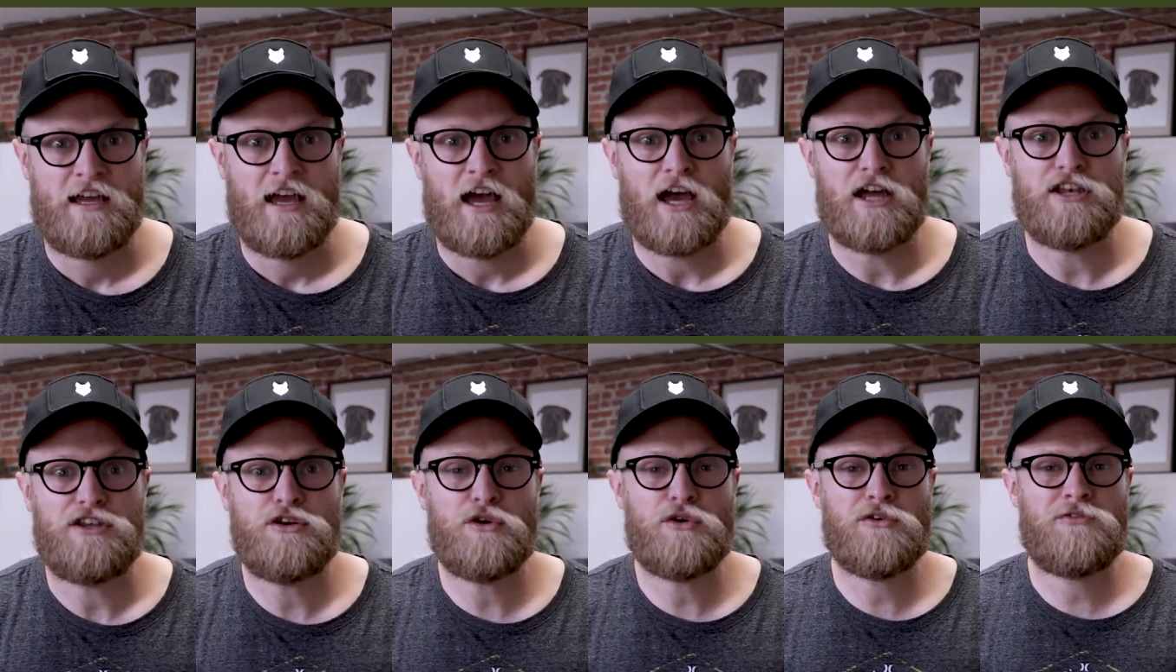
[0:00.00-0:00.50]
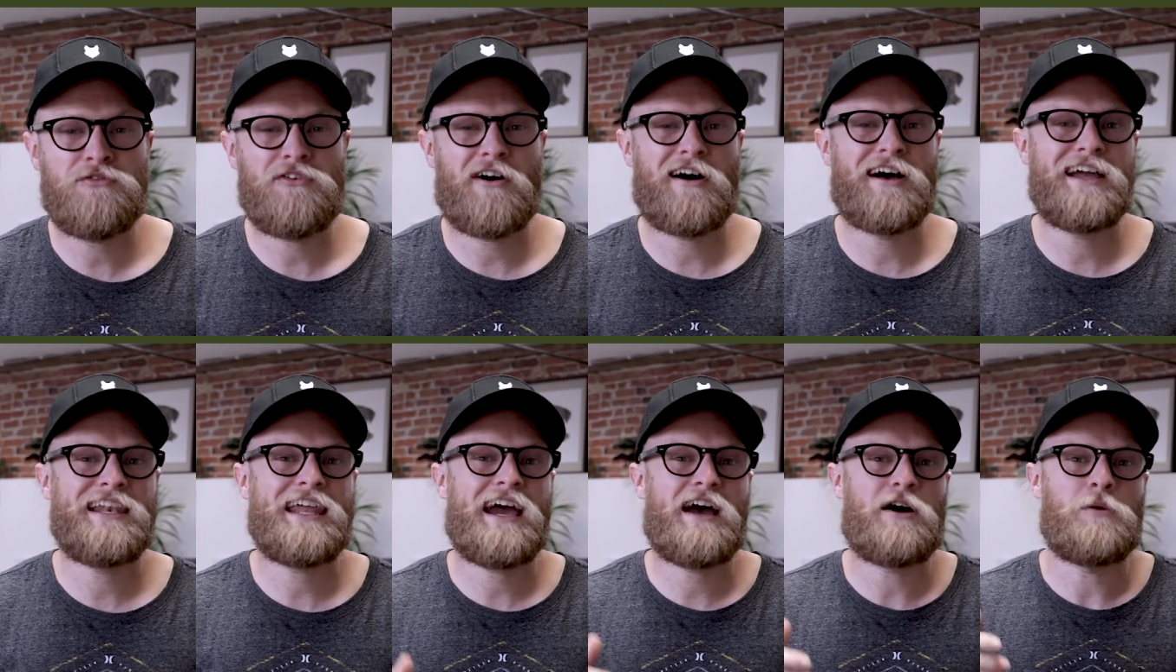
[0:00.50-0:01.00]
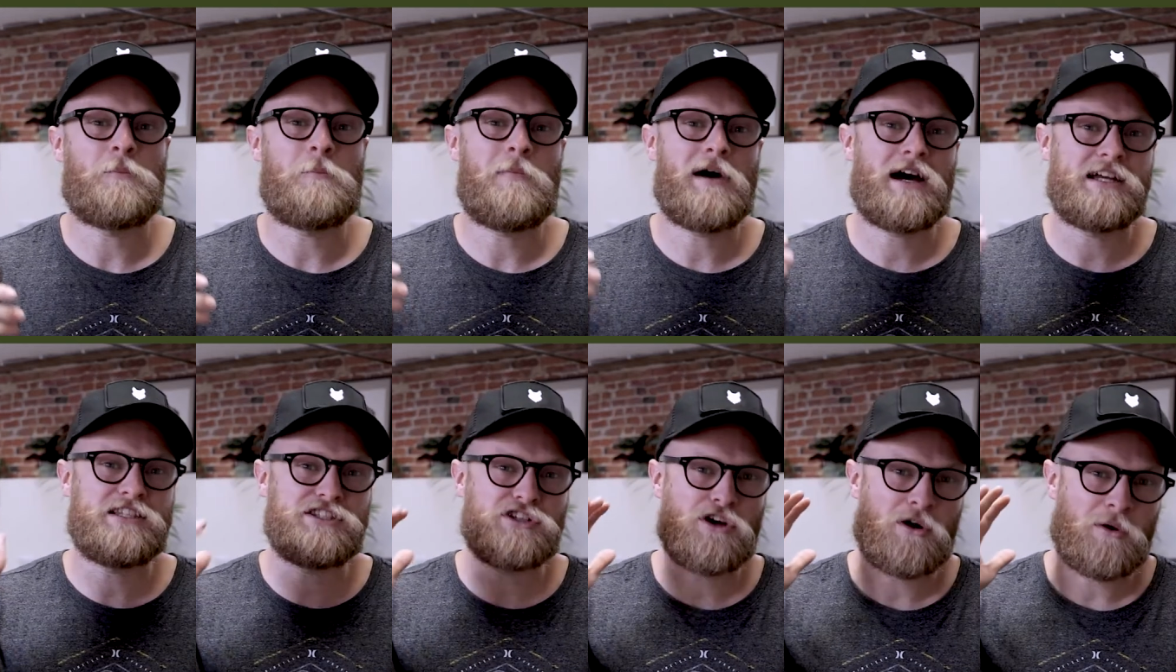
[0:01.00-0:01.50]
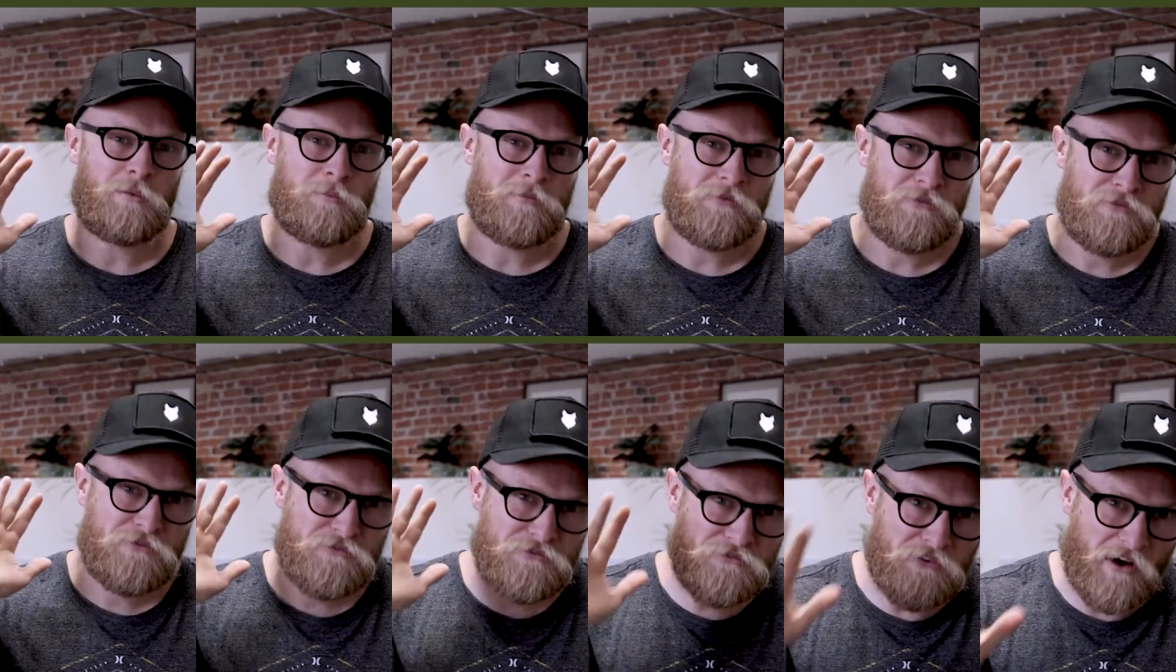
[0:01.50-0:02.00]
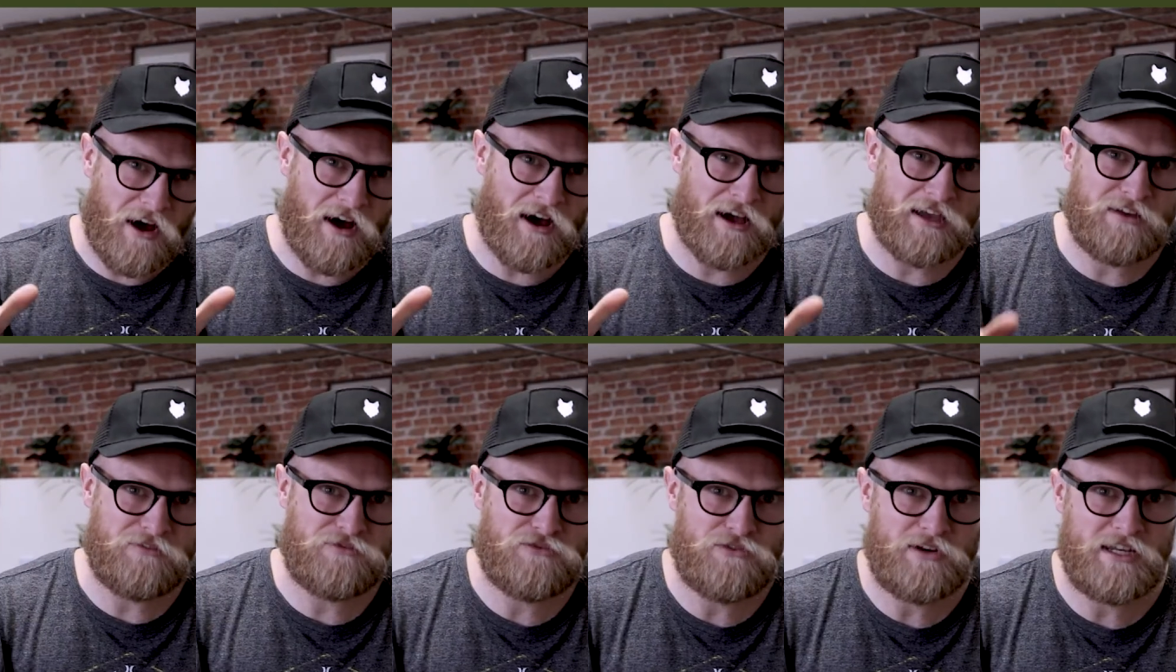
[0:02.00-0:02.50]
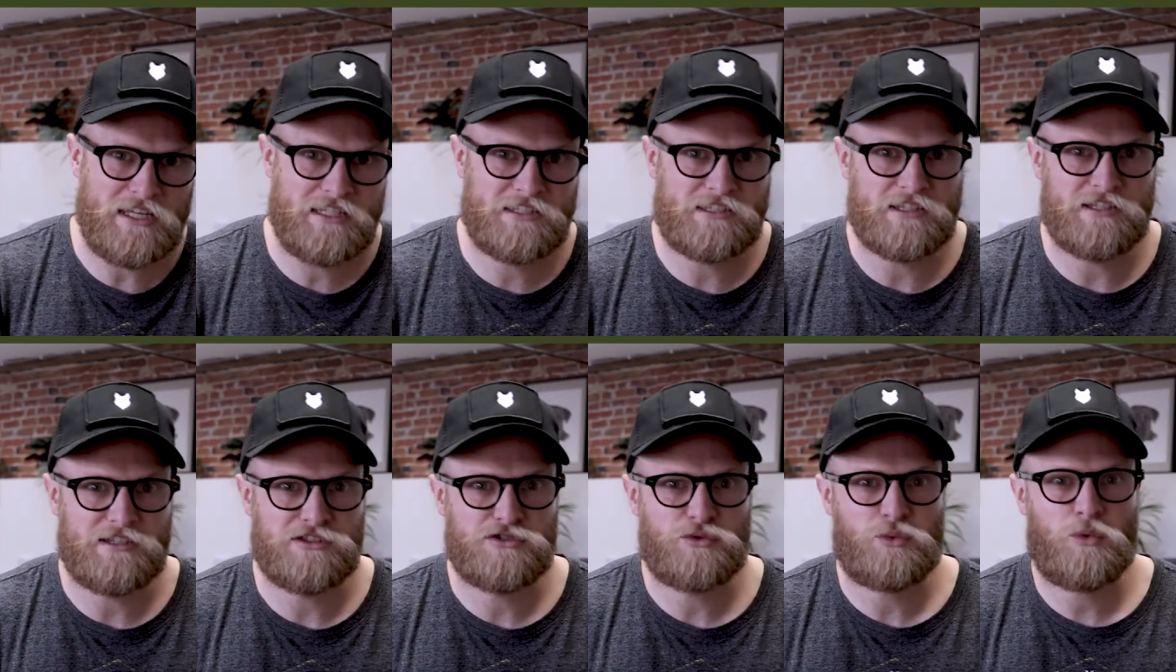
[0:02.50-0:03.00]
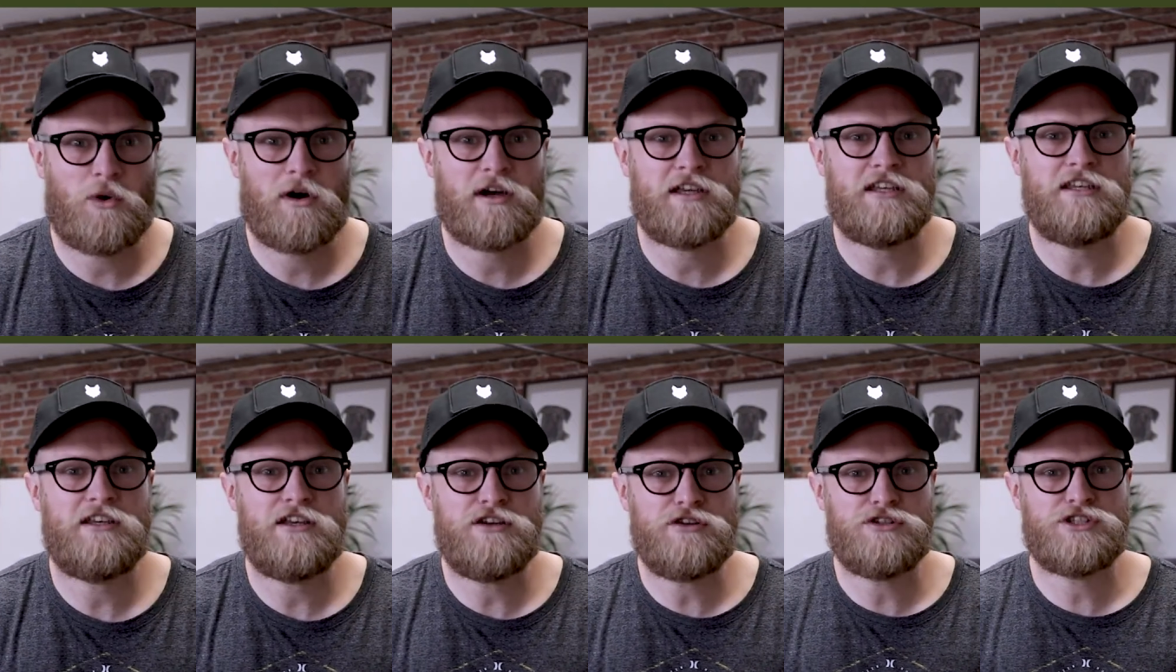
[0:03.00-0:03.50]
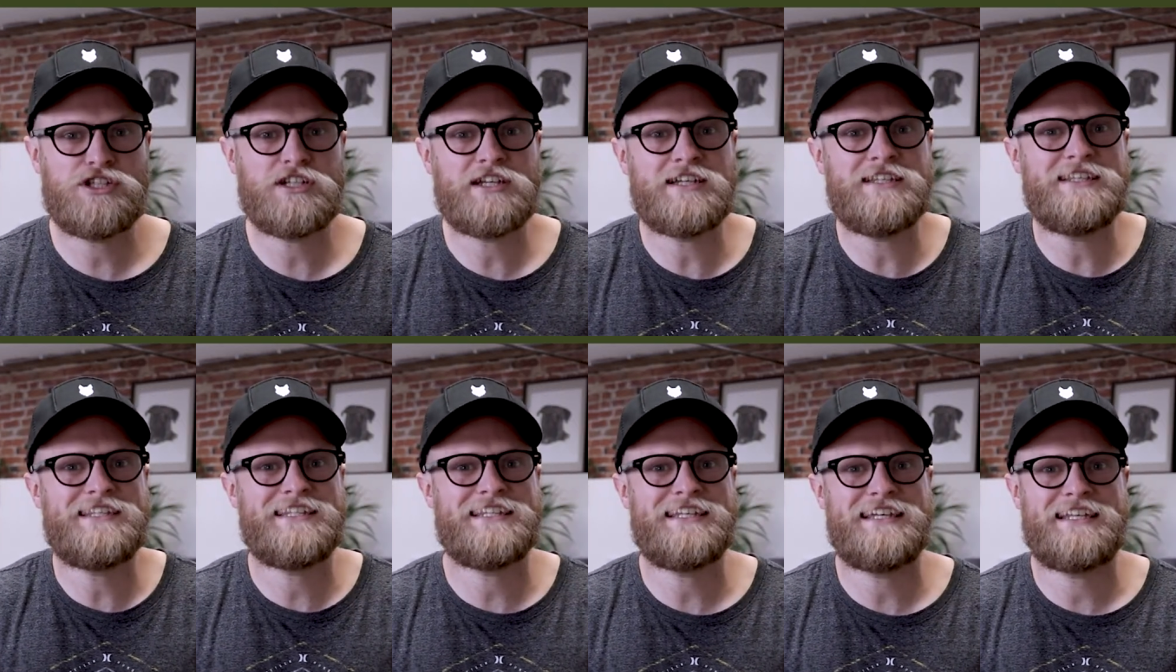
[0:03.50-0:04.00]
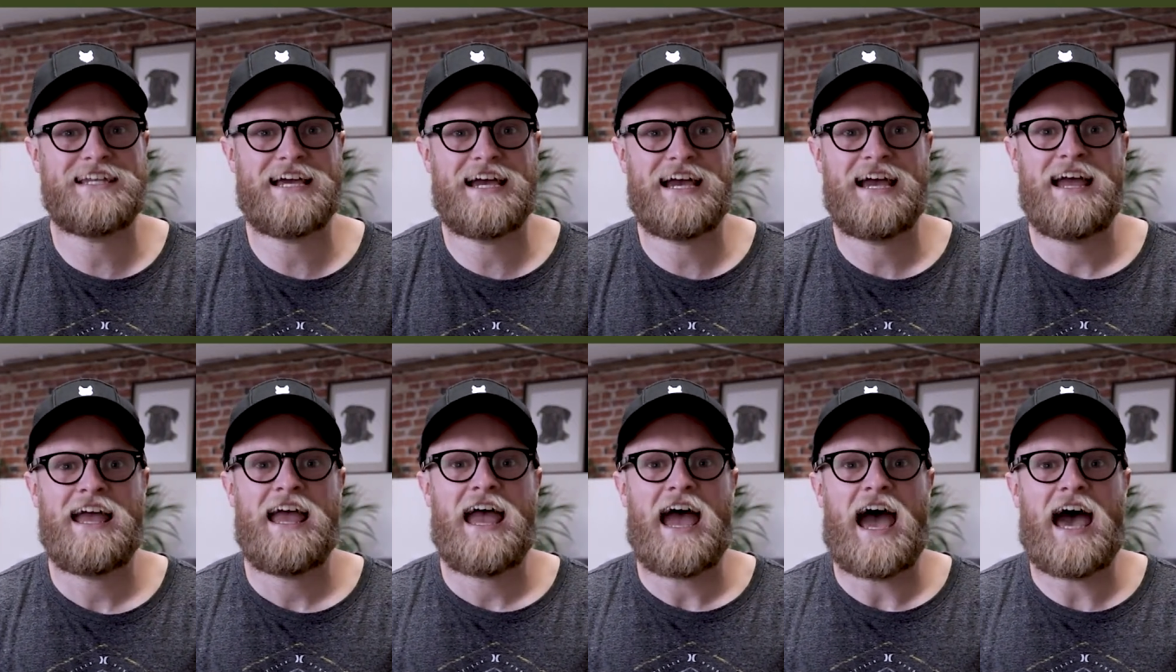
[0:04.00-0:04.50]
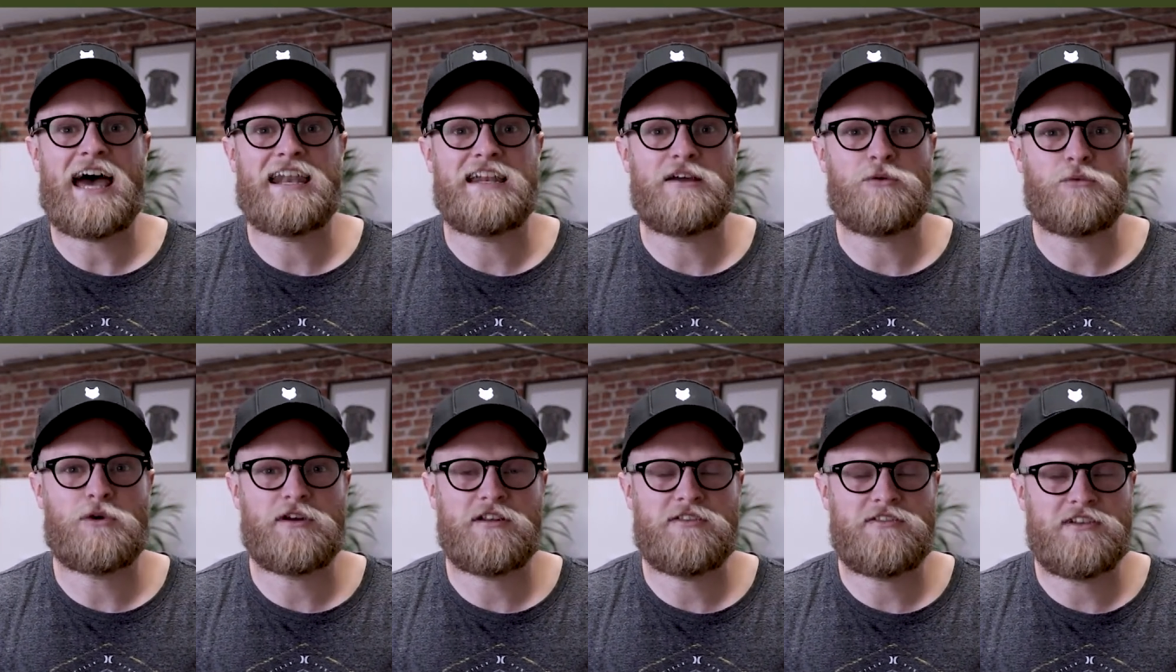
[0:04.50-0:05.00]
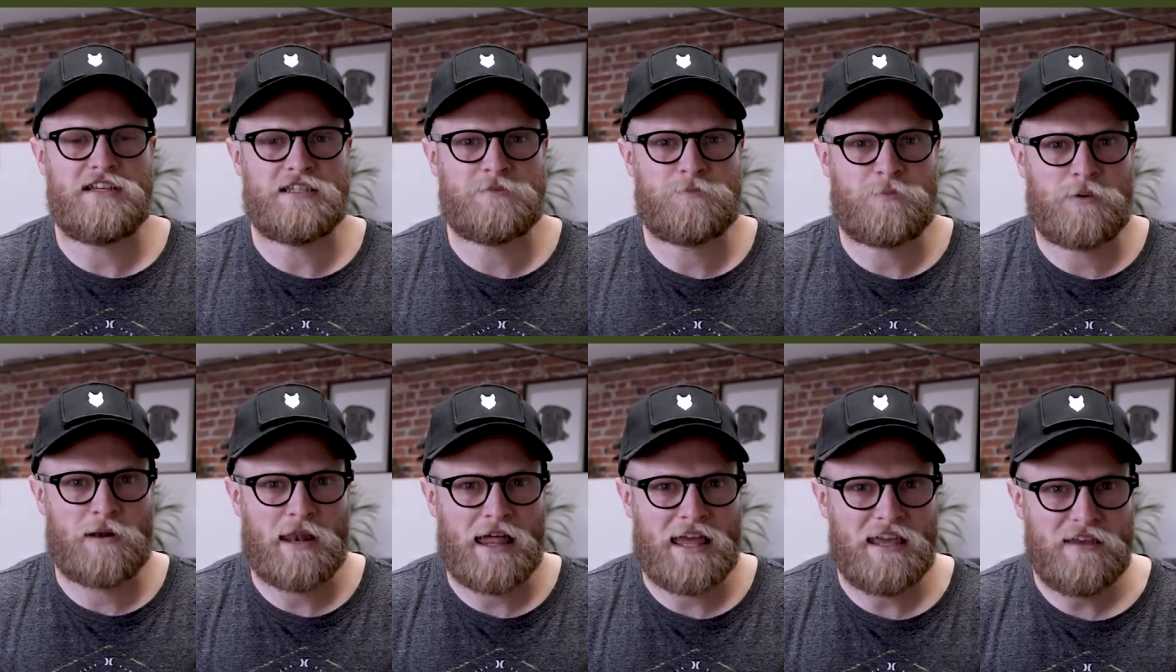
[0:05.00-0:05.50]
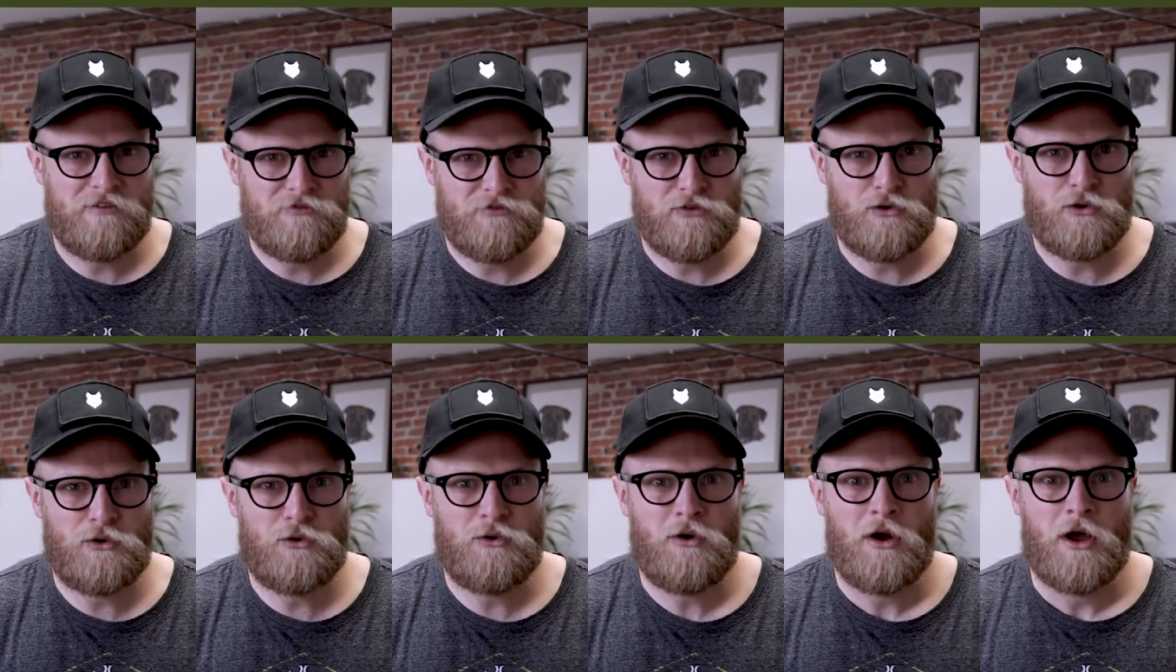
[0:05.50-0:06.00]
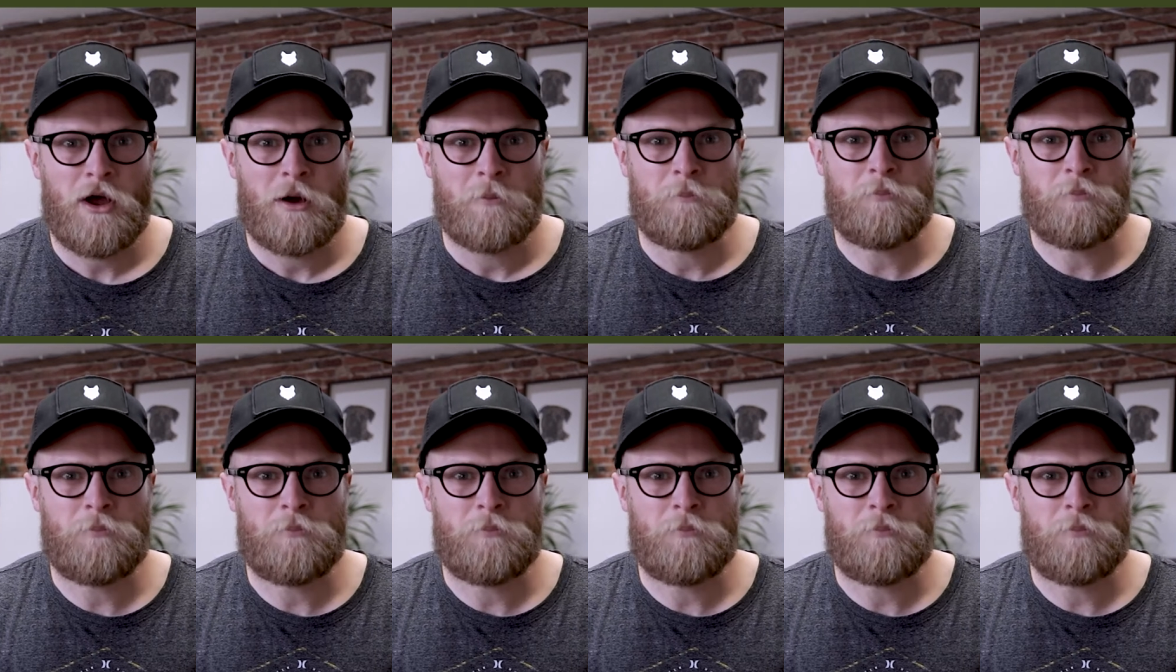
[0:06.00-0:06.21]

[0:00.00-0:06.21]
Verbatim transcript: and you'll find out my top five reasons why you should consider adding one of these playful,